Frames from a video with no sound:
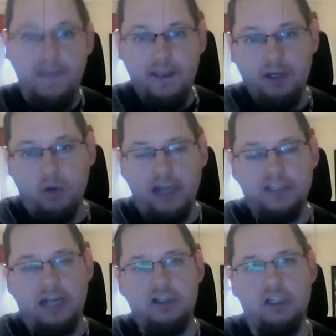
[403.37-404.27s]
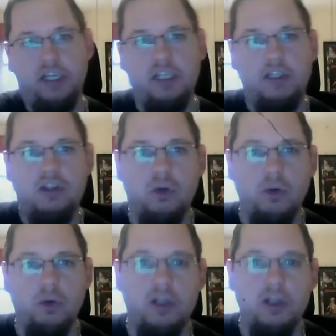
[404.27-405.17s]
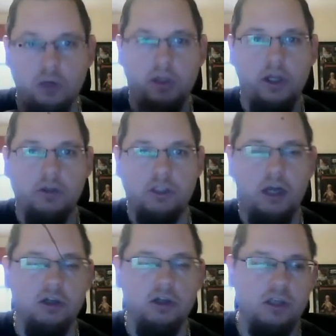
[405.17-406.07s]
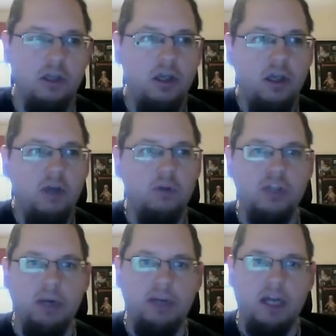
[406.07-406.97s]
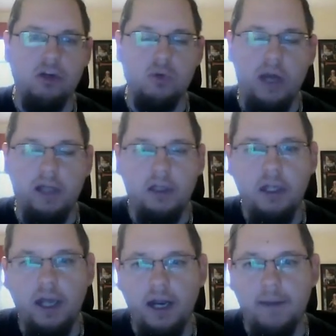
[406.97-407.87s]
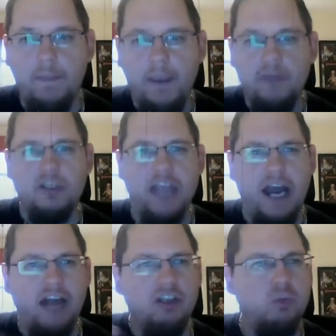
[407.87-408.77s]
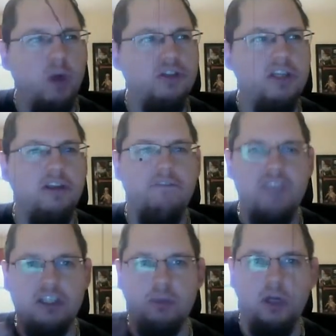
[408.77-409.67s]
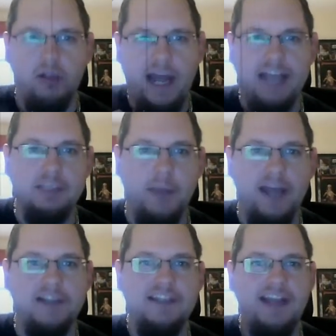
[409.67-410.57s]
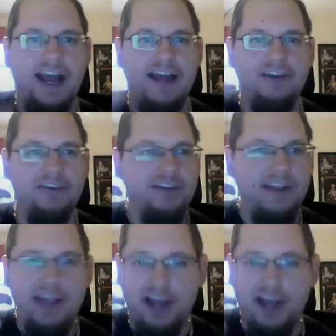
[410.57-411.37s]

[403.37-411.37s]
Greg's actually touring and doing those songs with Jerry Cantrell. So yeah, I just wanted the visceral aspect. Okay.